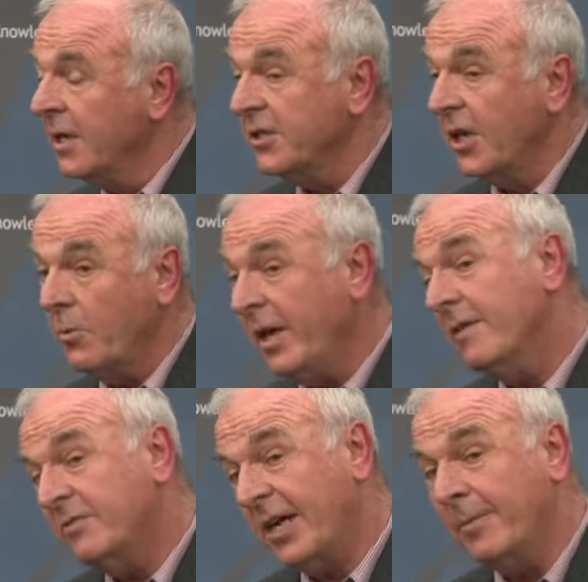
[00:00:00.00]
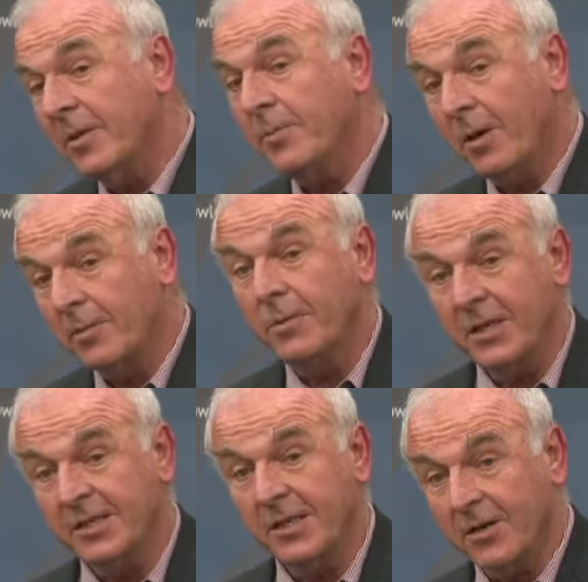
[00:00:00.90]
So we have jumped the
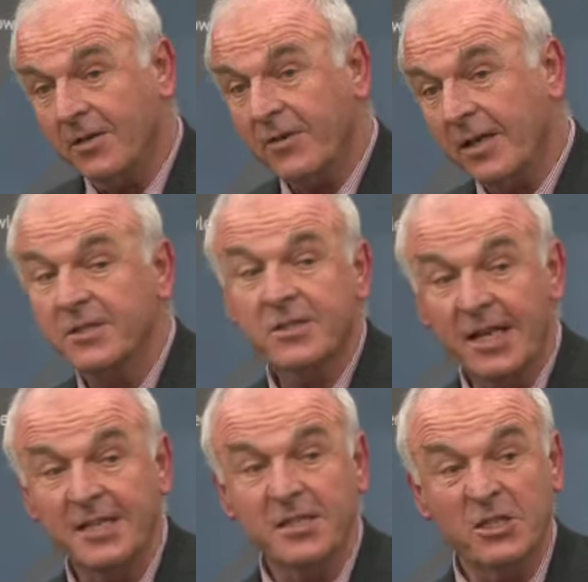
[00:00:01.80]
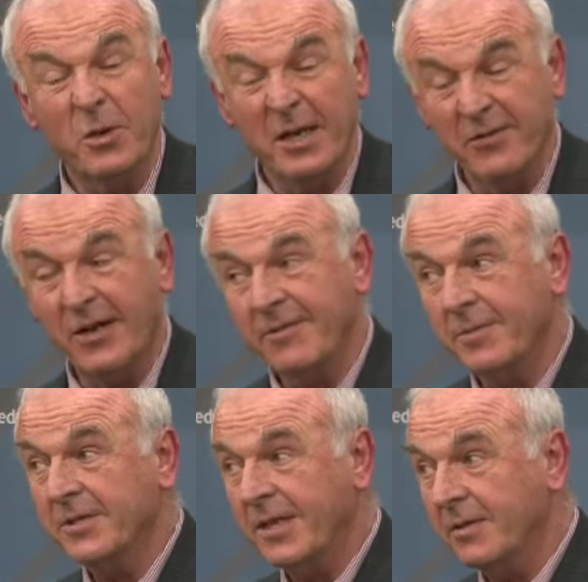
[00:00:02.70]
probability on a failed state to
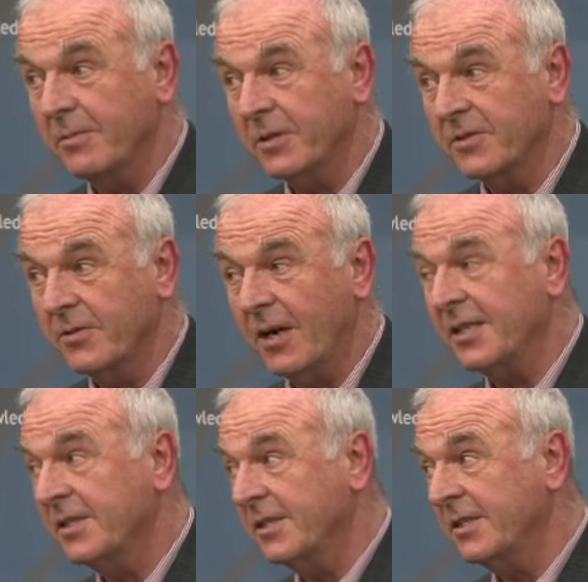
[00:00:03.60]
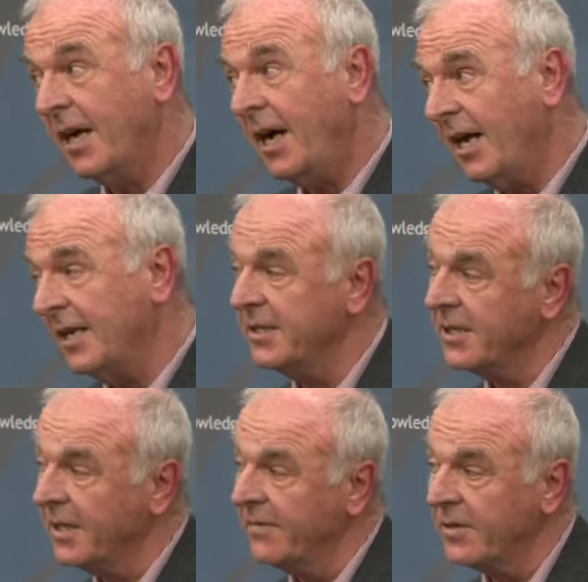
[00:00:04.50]
25%, which for us is highly
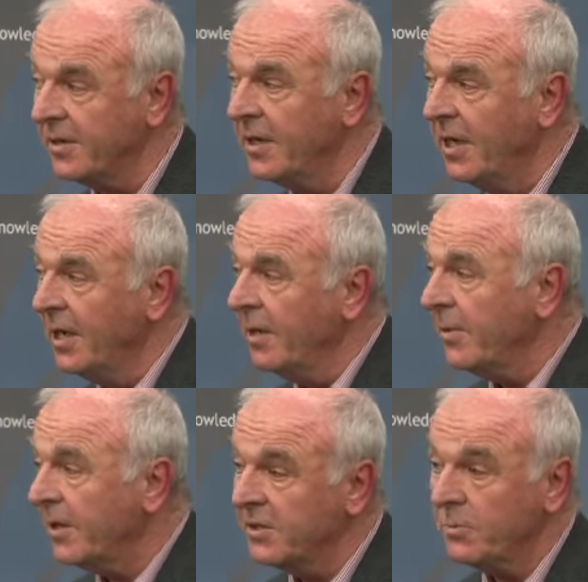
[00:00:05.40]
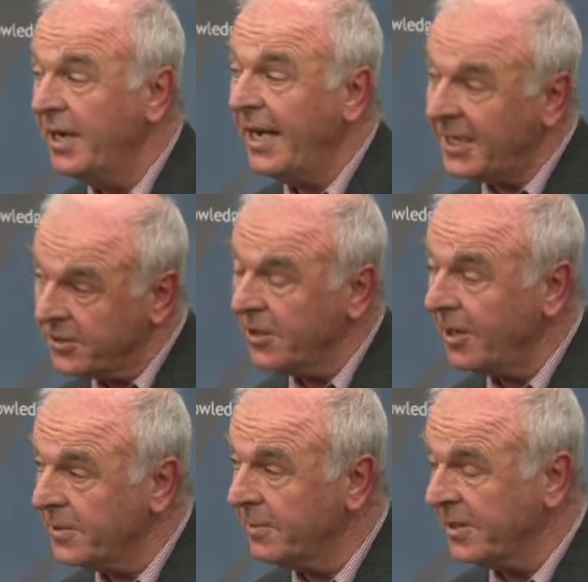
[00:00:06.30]
significant, because we're natural
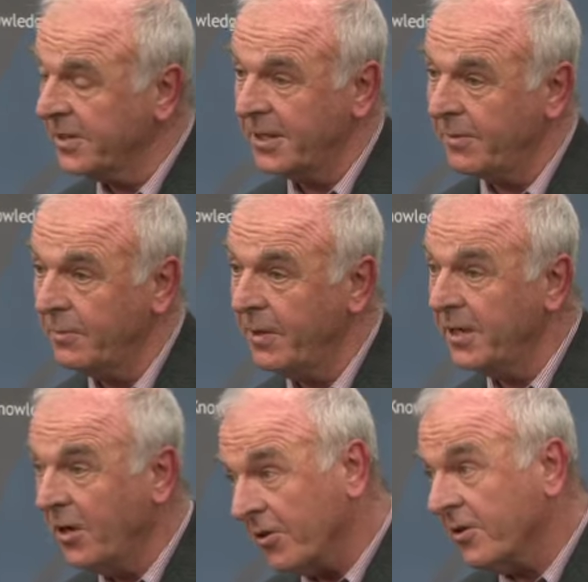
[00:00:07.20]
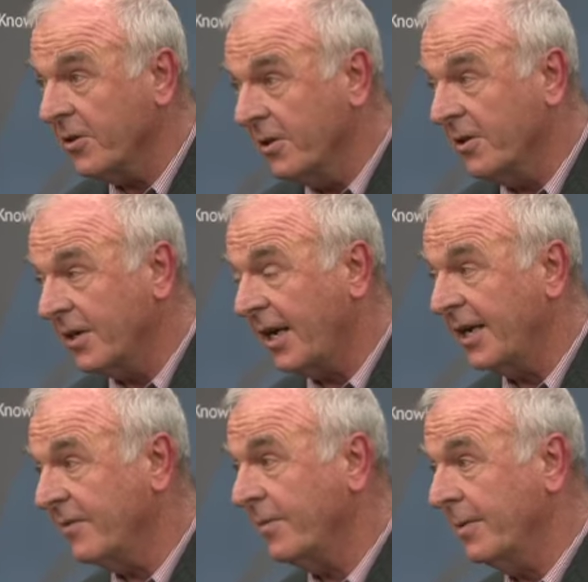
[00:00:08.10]
optimists. I mean, we're not the
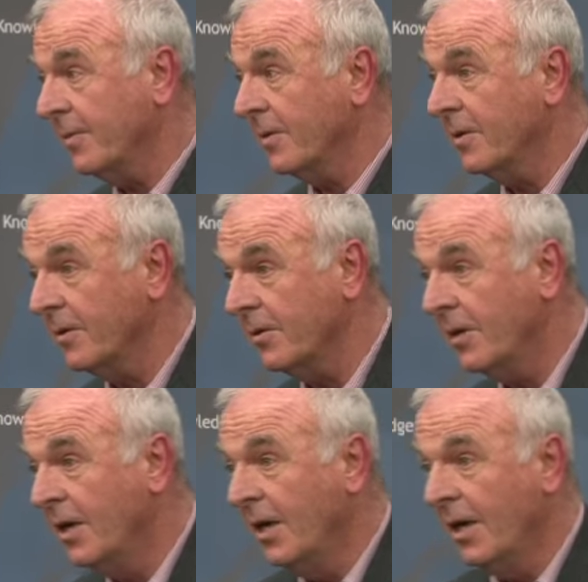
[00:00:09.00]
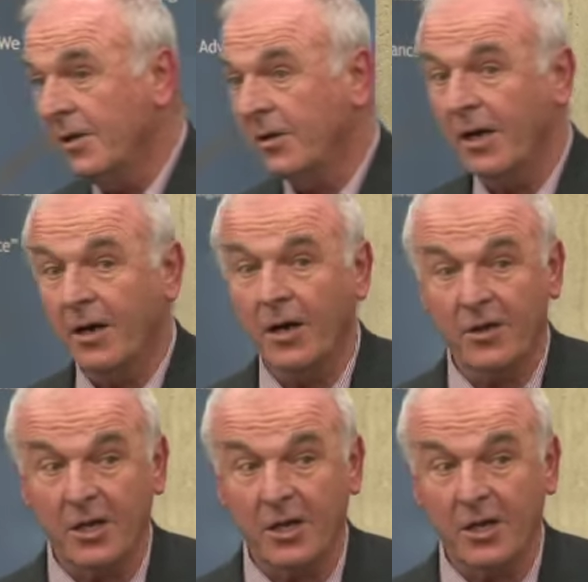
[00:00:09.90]
kind of people who, are the